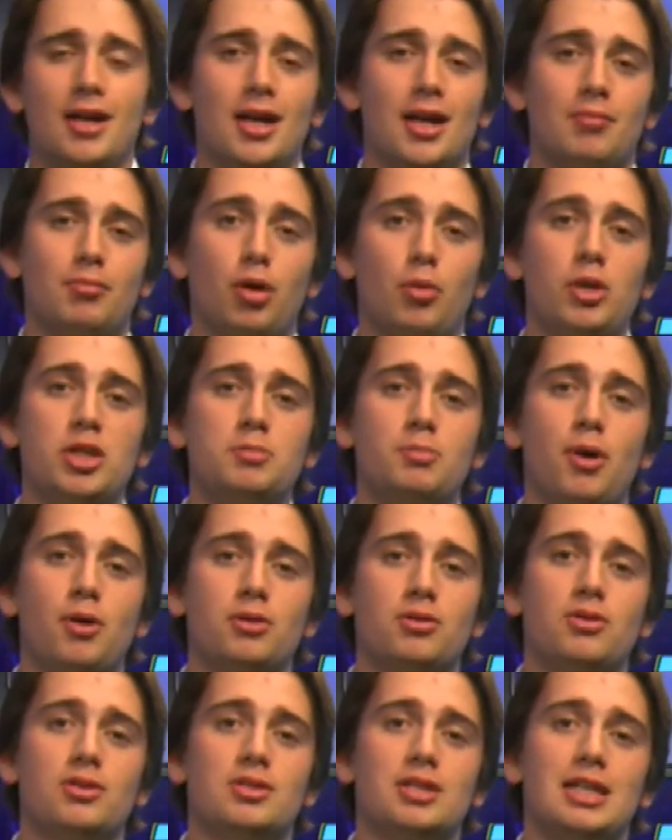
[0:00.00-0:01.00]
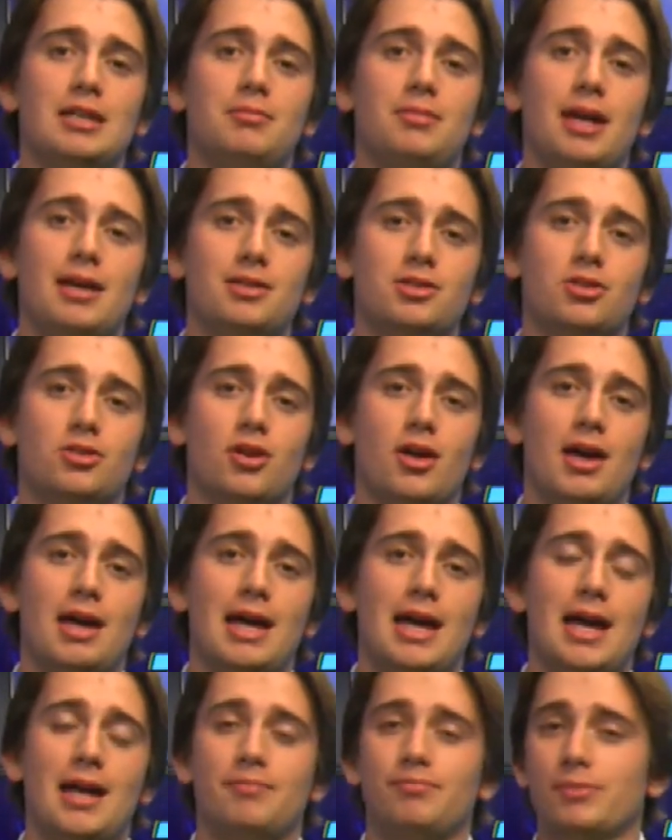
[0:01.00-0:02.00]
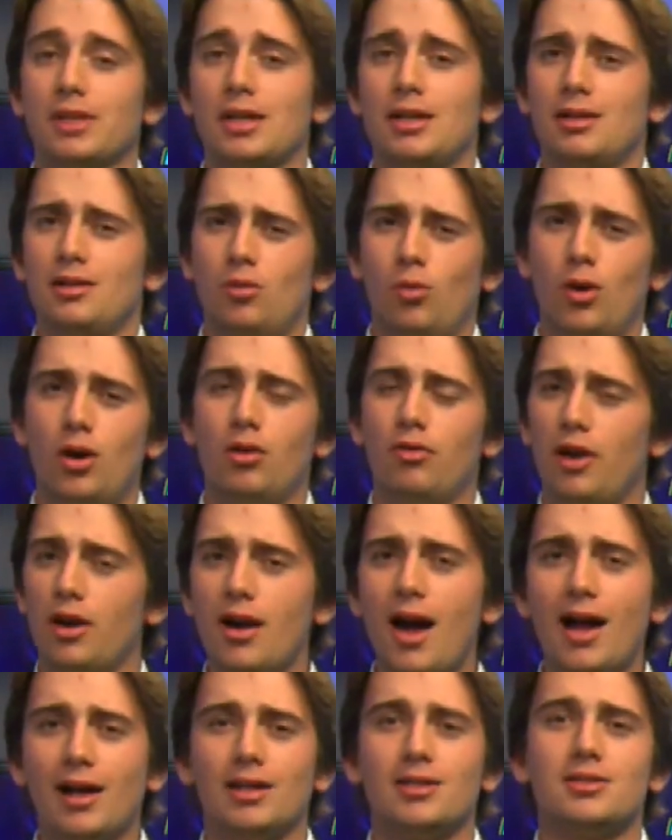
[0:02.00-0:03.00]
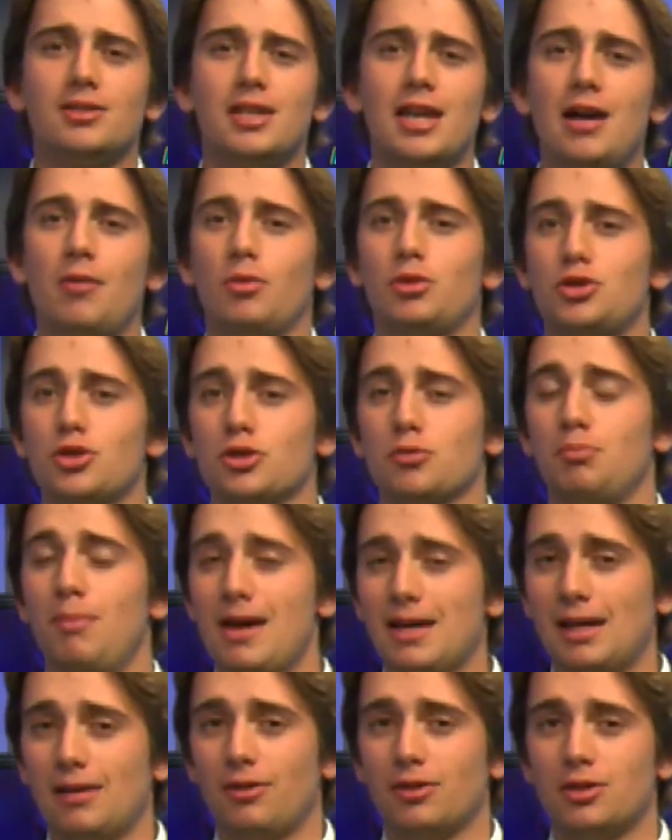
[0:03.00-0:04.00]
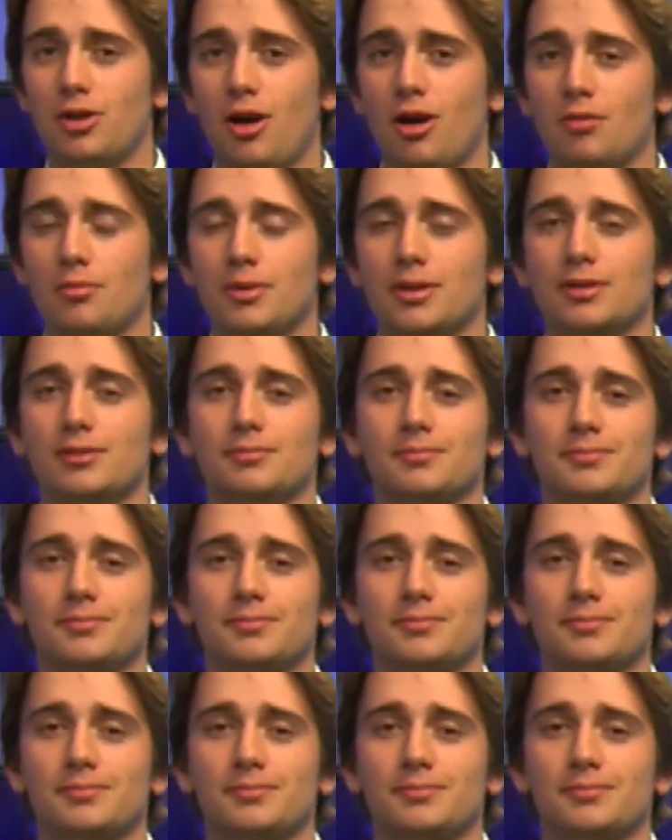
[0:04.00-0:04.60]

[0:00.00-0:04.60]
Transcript: But we spoke to the team yesterday, and well, they're not content with just making the tournament.